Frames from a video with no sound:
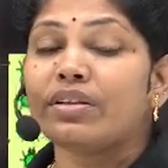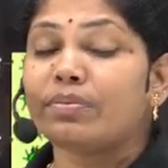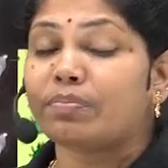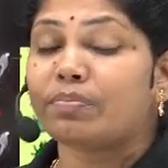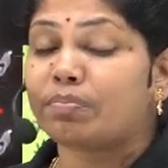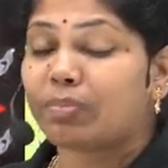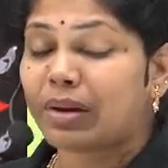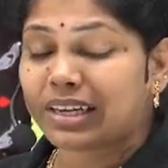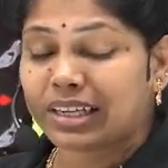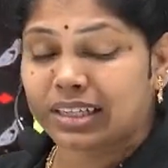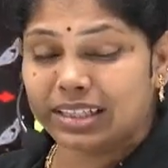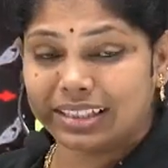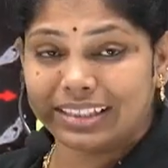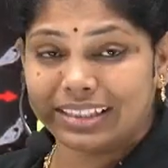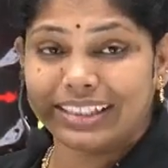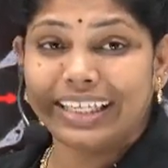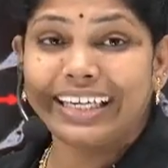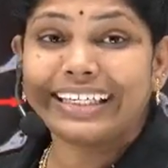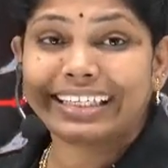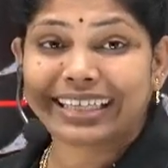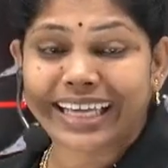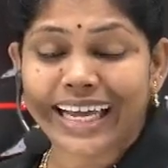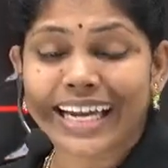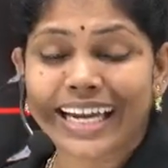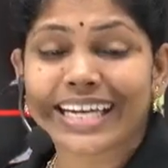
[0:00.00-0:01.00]
but it
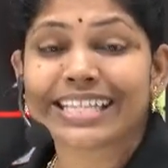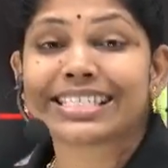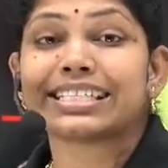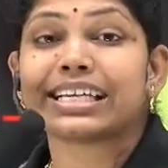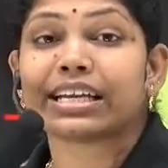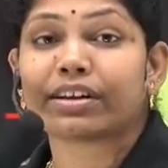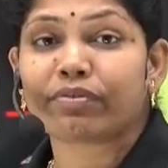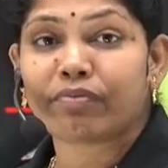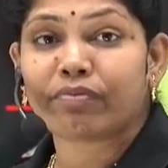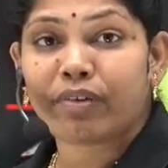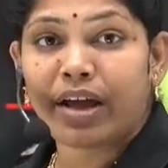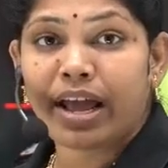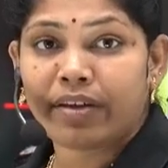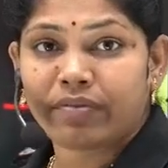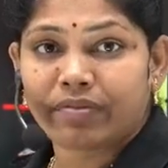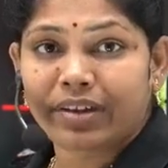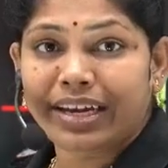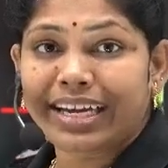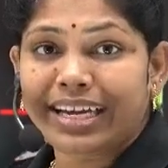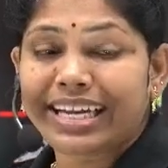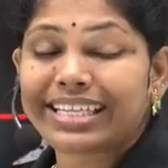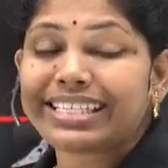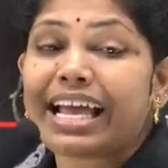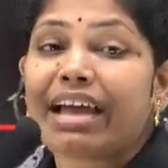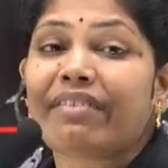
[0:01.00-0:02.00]
can survive, it
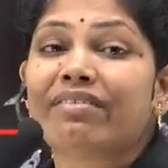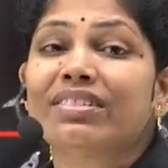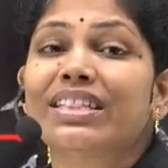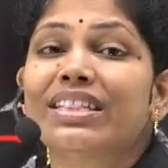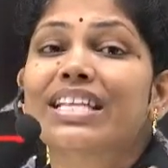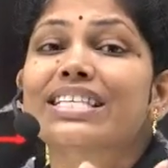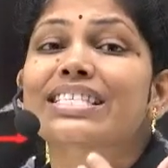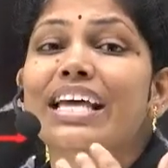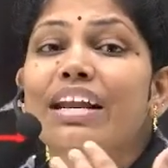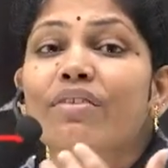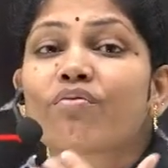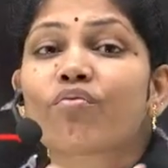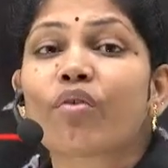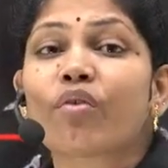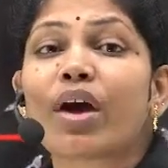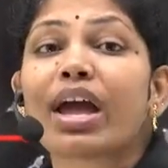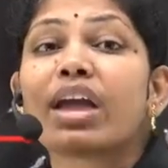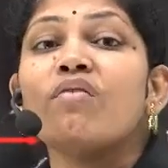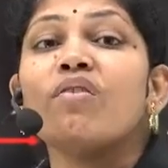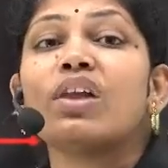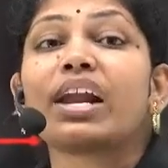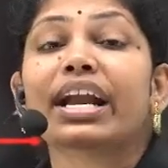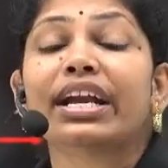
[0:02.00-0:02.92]
is having a survival